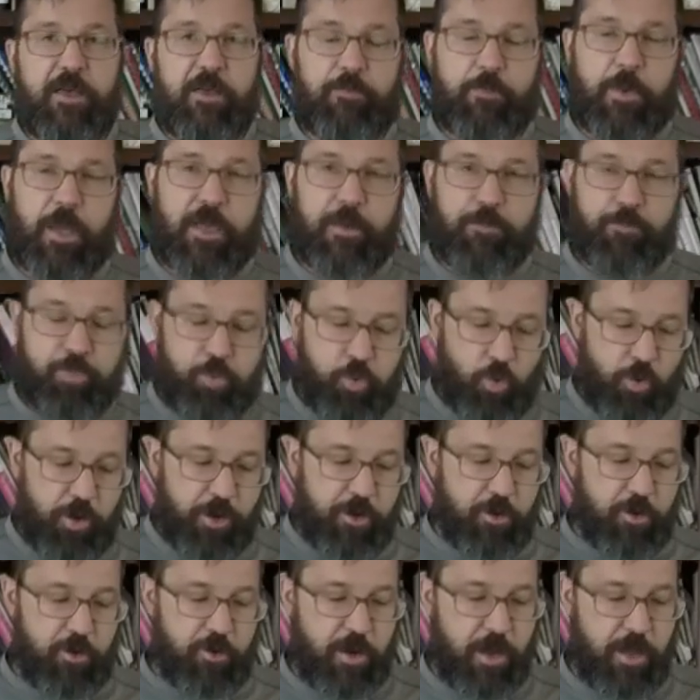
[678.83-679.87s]
my
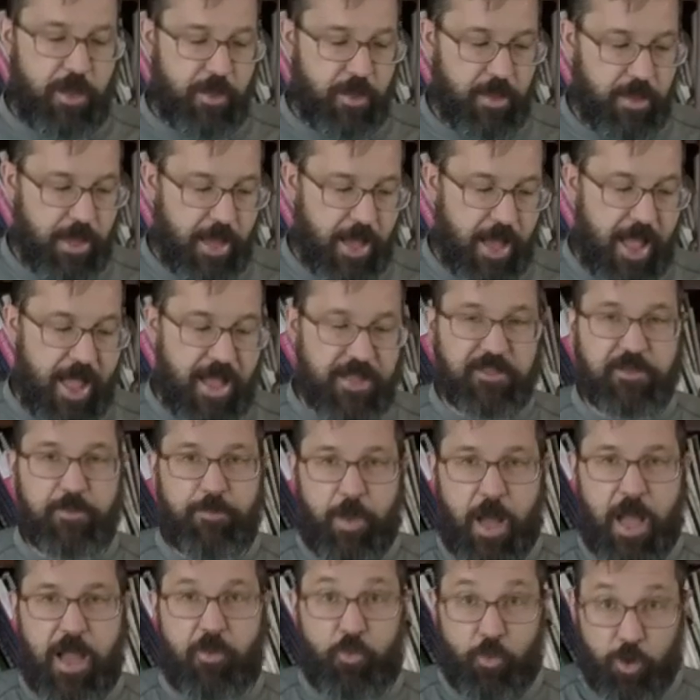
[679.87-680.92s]
employer, I had to
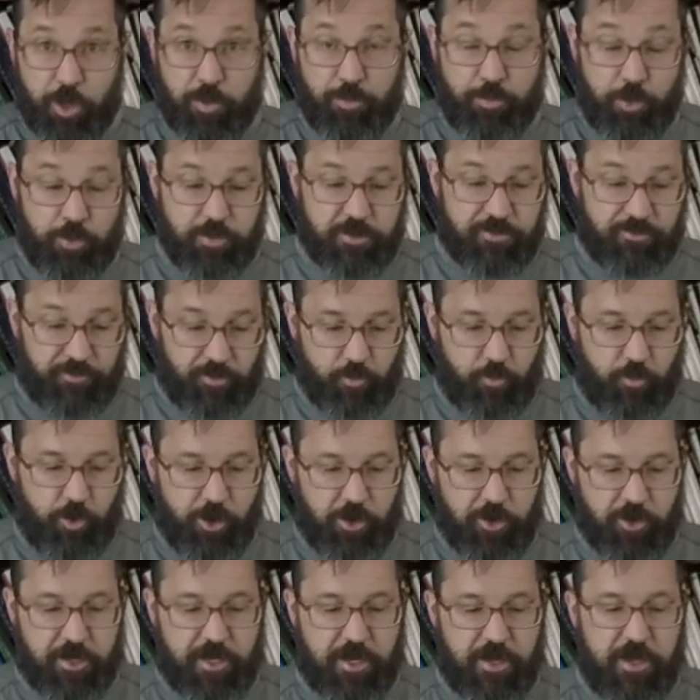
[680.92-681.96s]
buy work boots for
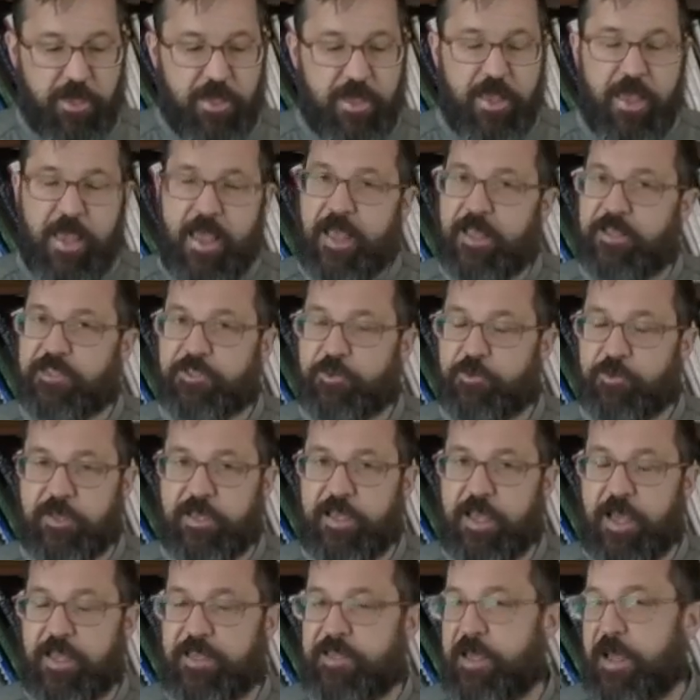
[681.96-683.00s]
work, and so
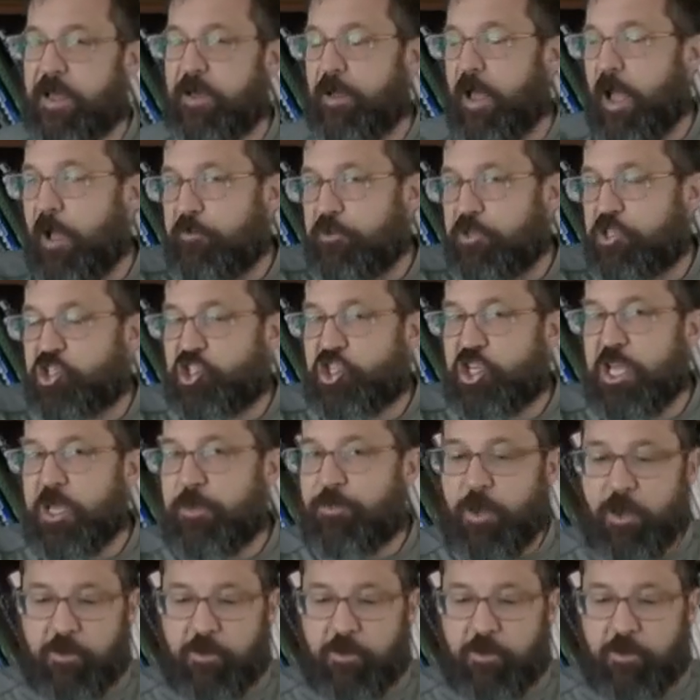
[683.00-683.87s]
I was cheap.